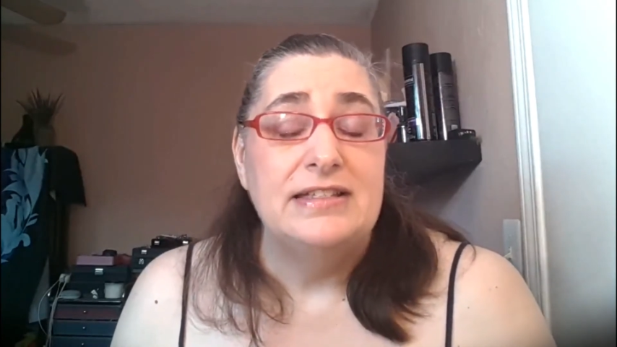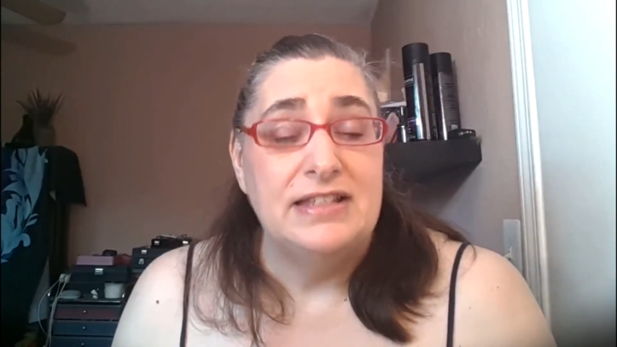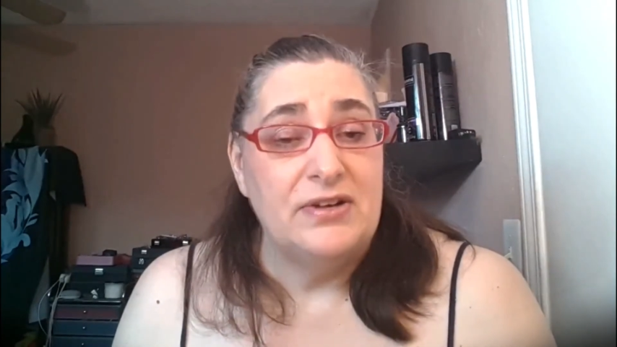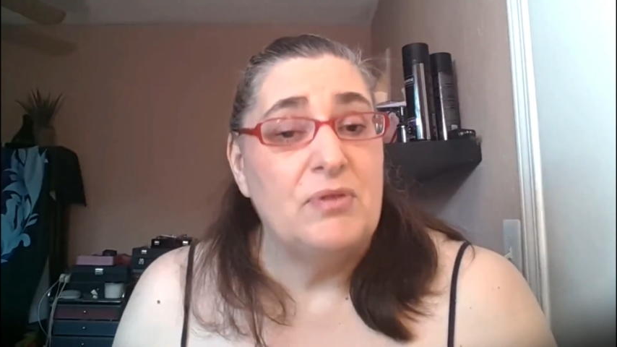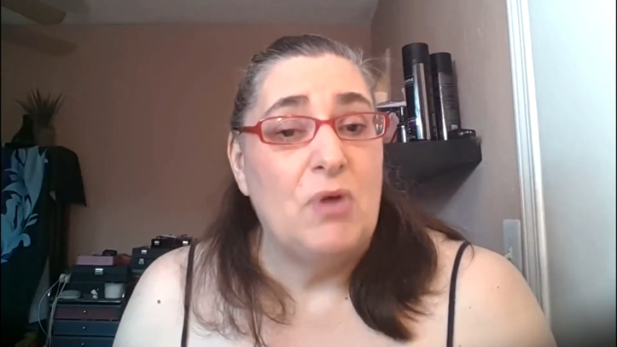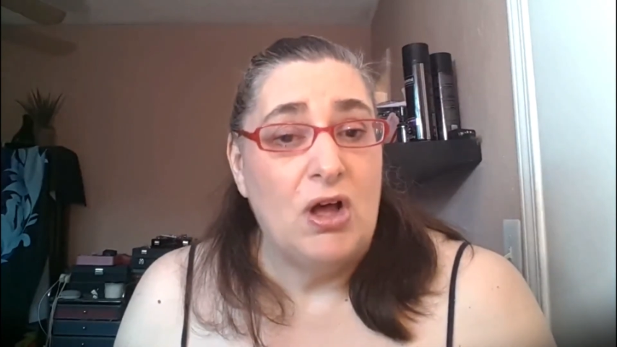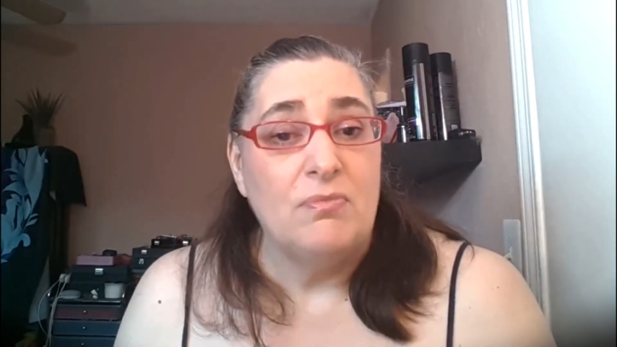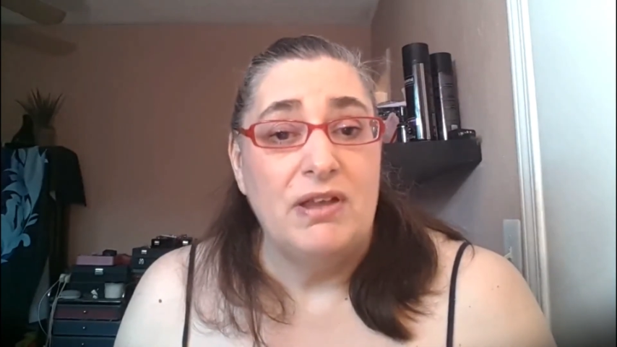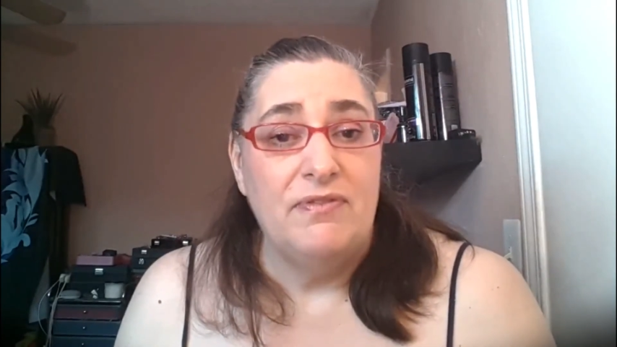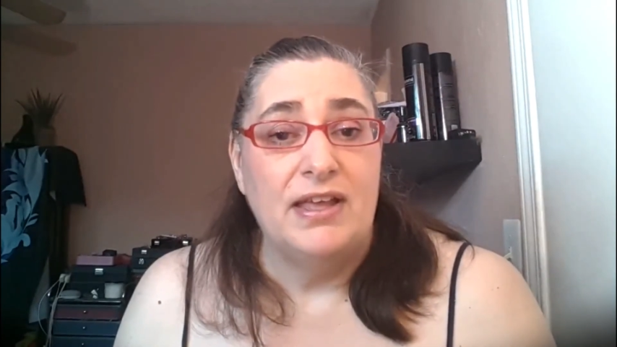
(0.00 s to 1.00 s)
serum
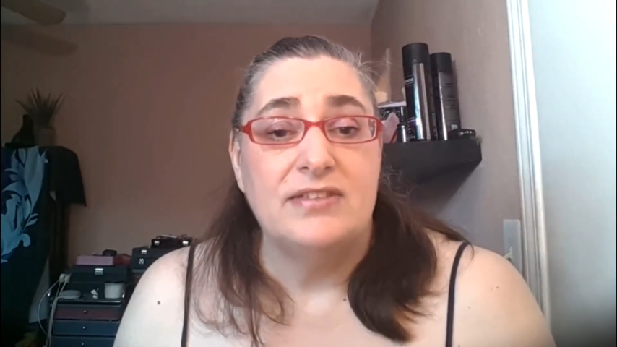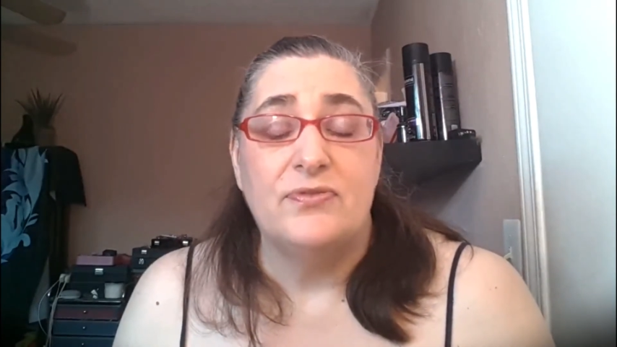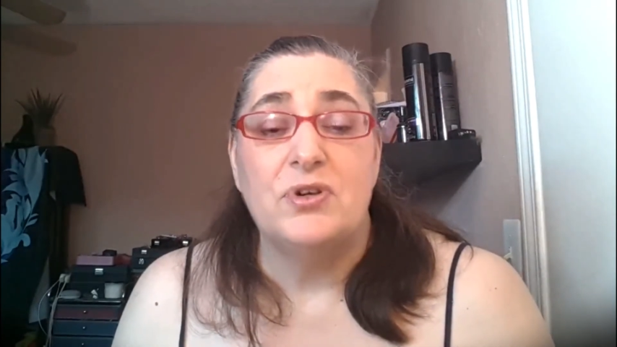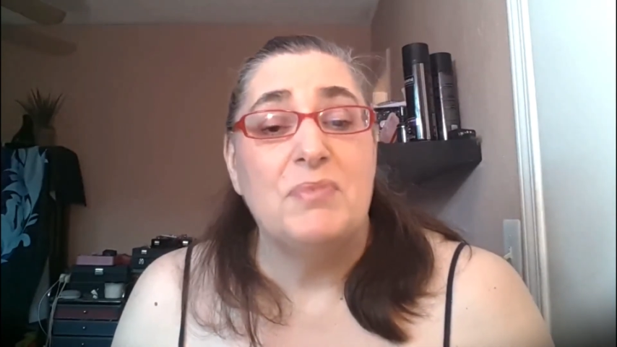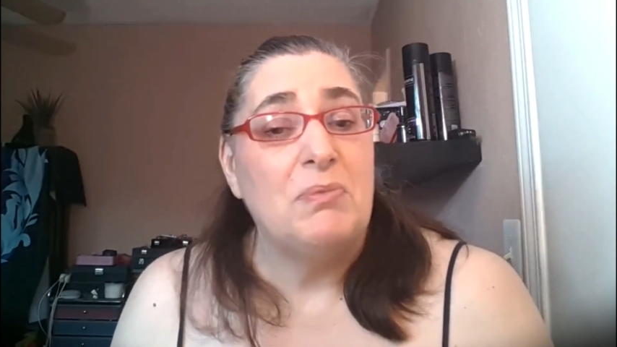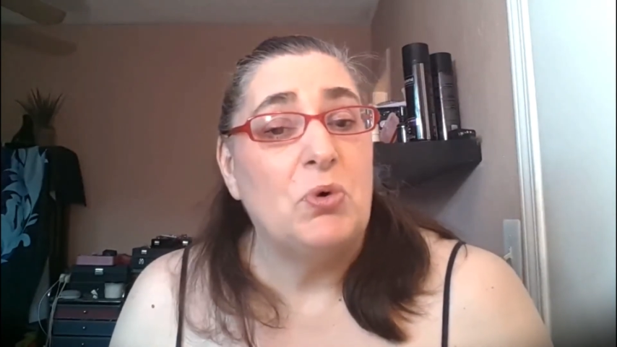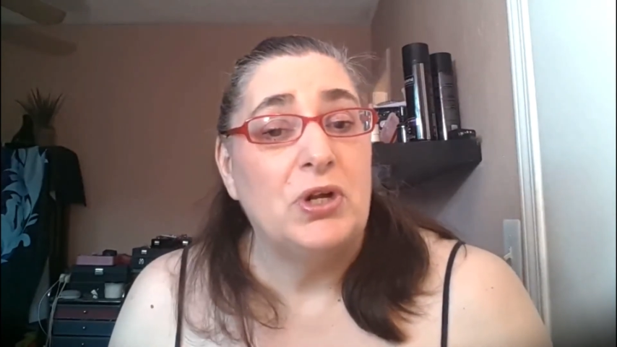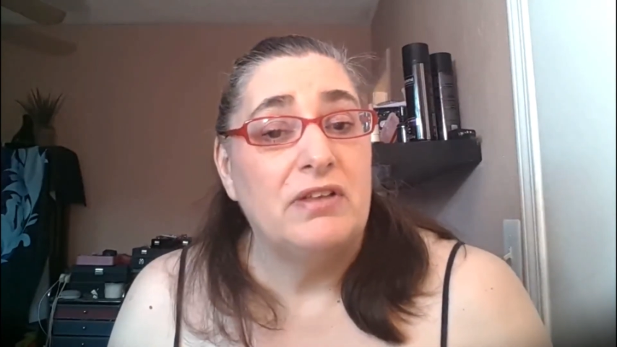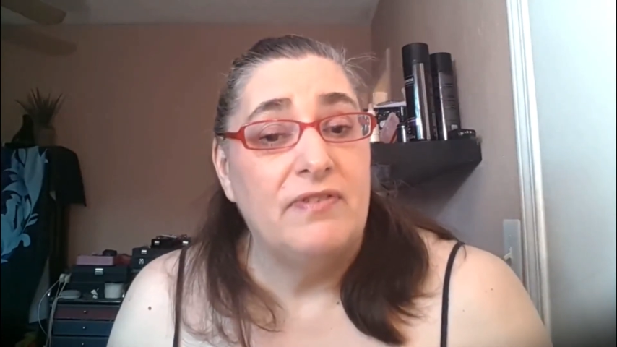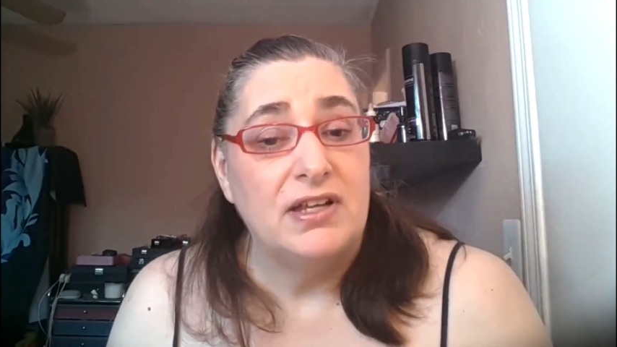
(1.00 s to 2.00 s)
on my face for my
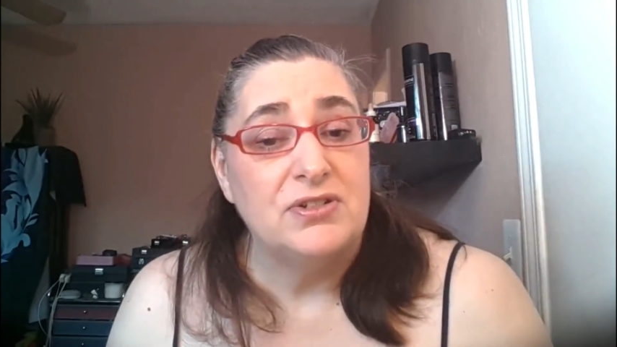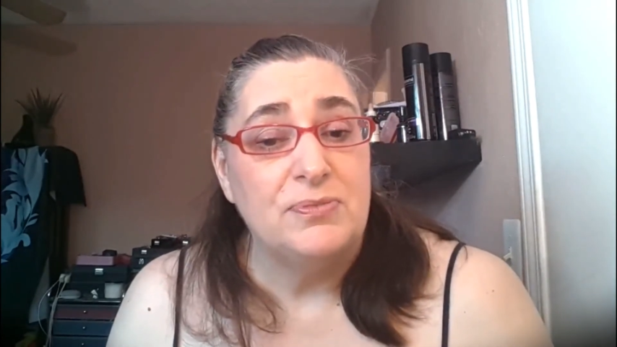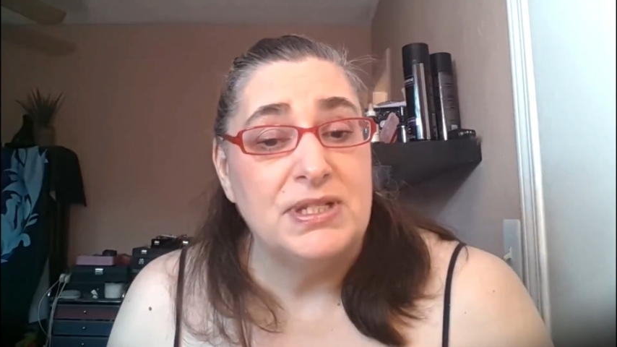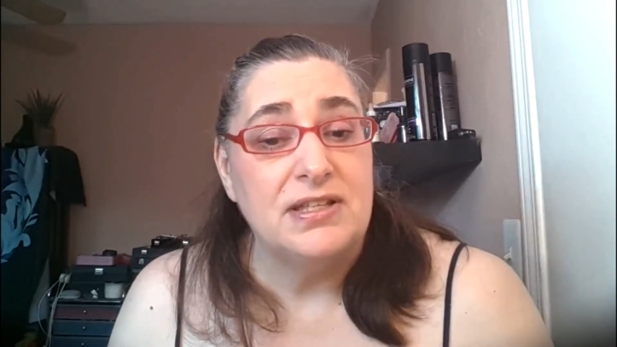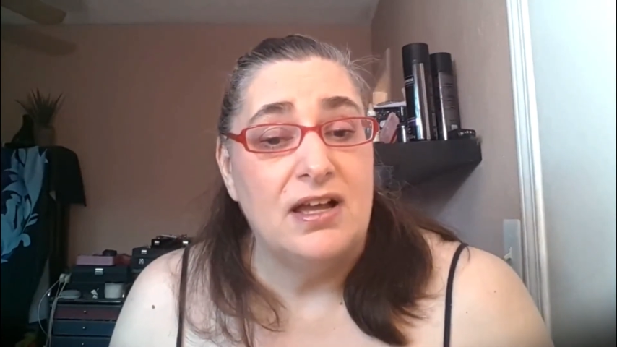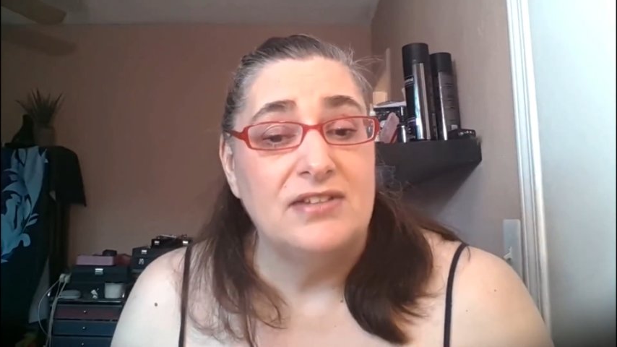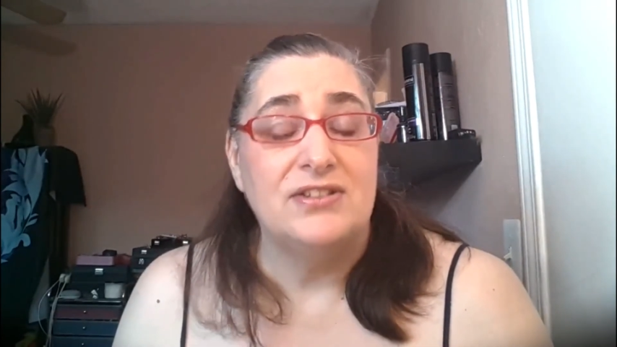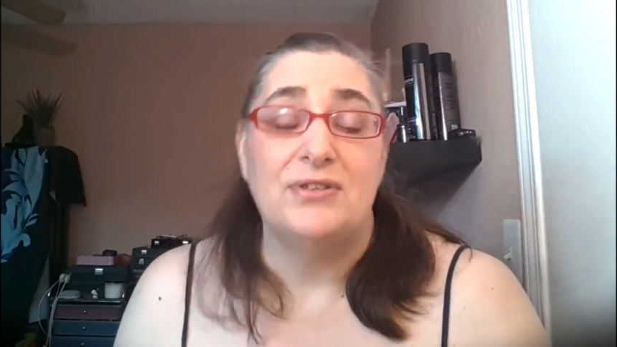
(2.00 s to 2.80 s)
morning facial massage.